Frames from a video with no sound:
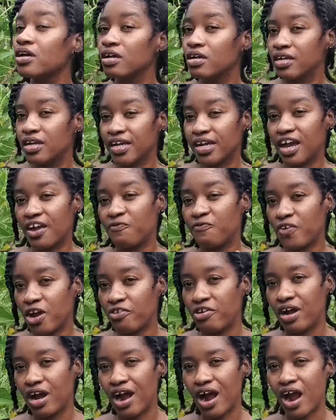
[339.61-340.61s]
they get very
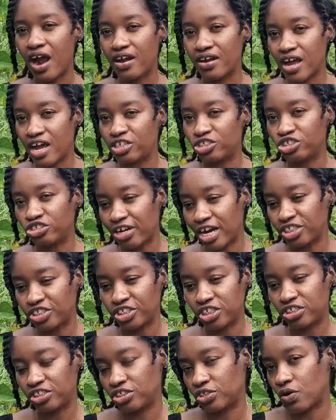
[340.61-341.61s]
hard and trashy,
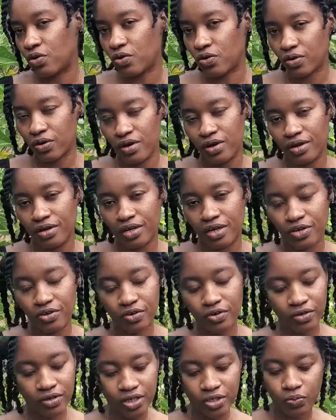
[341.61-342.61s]
so, you know,
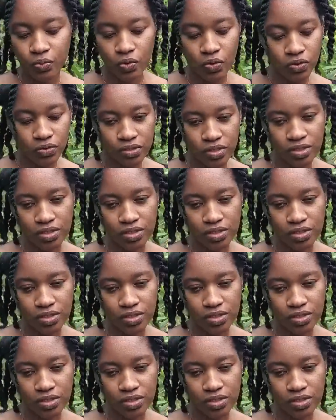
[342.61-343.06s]
it won't,